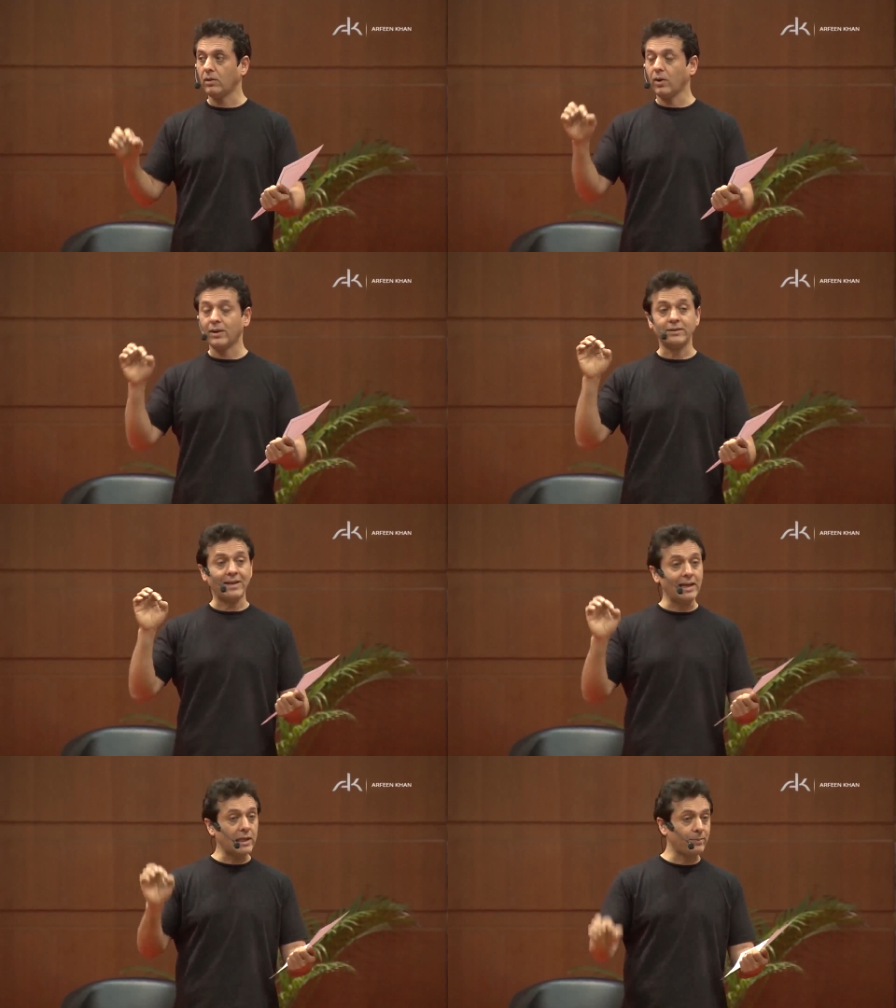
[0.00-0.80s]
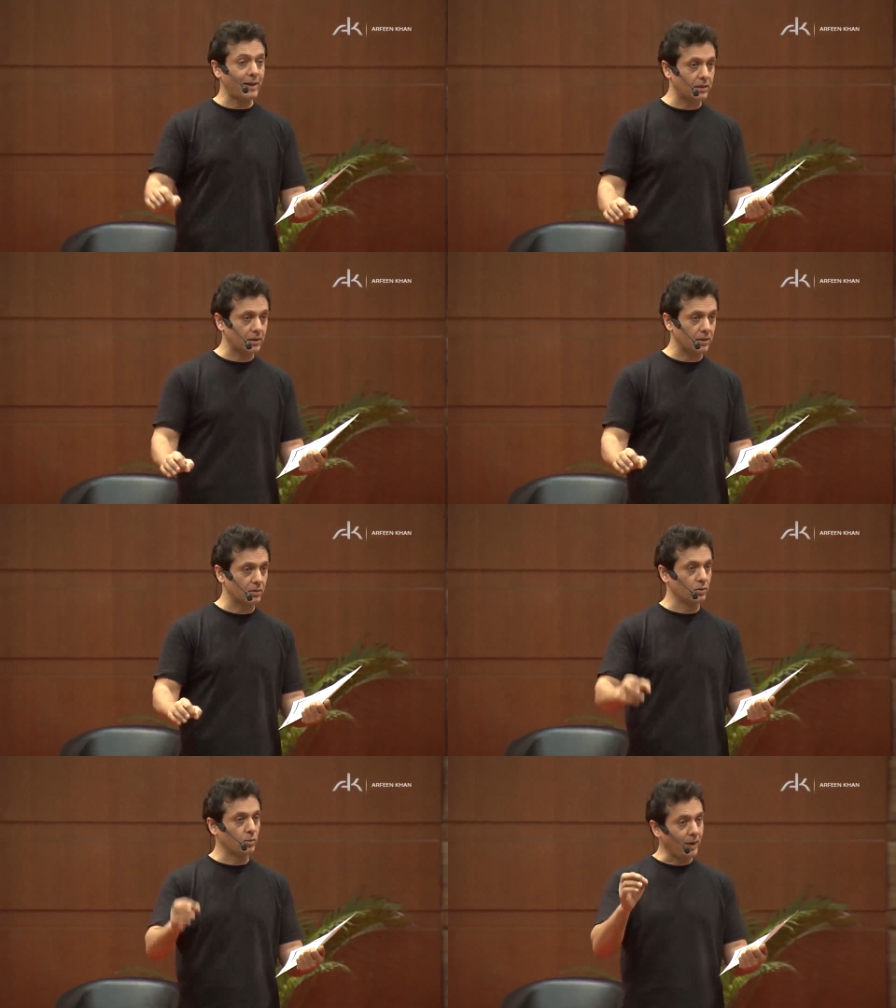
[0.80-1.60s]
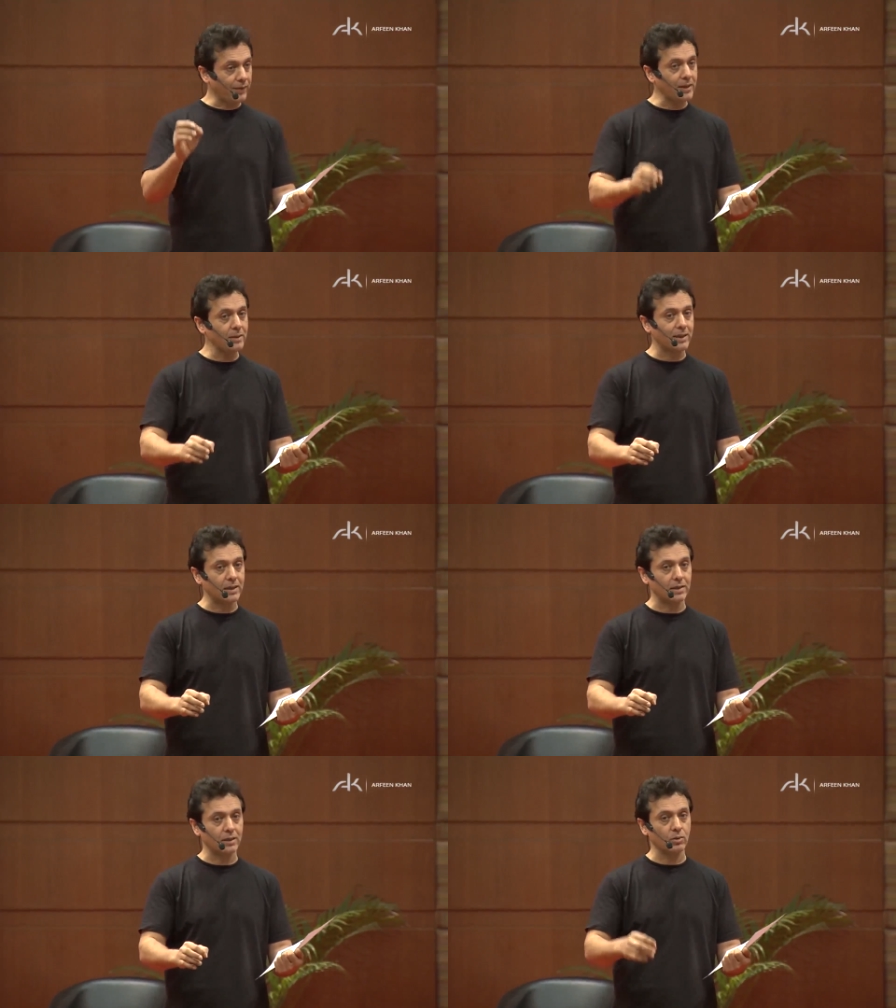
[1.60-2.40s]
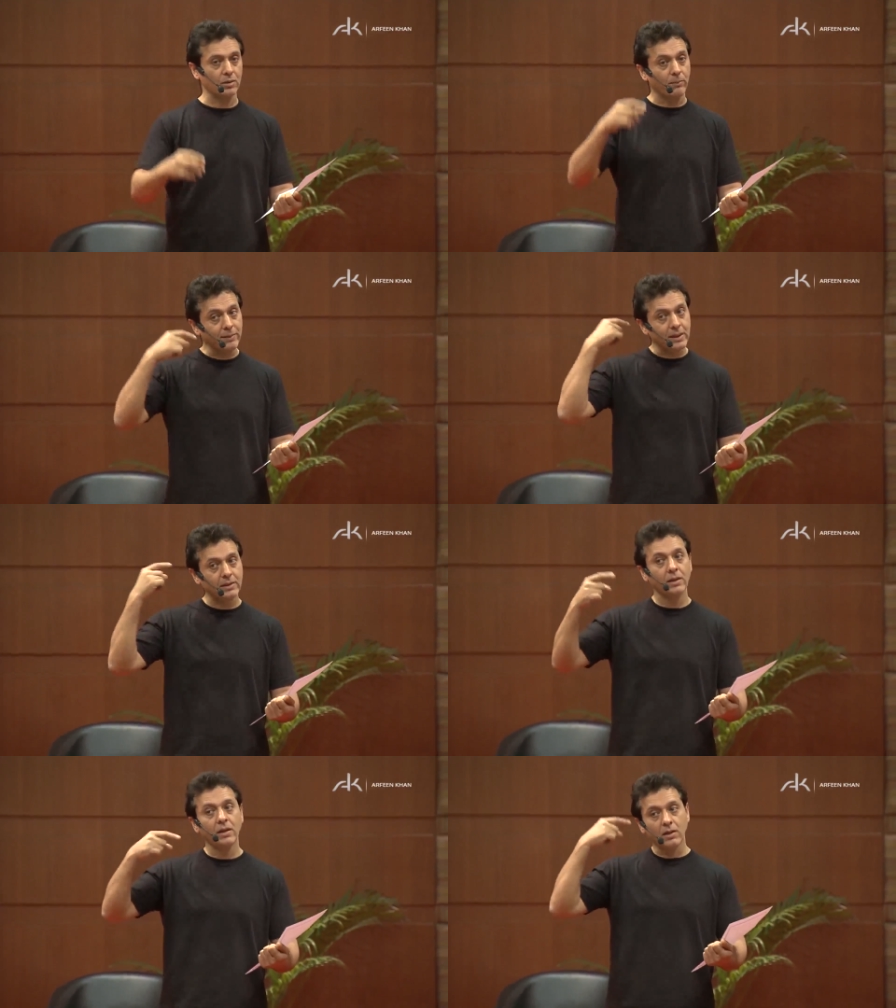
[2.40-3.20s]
on a daily basis or monthly basis or something that's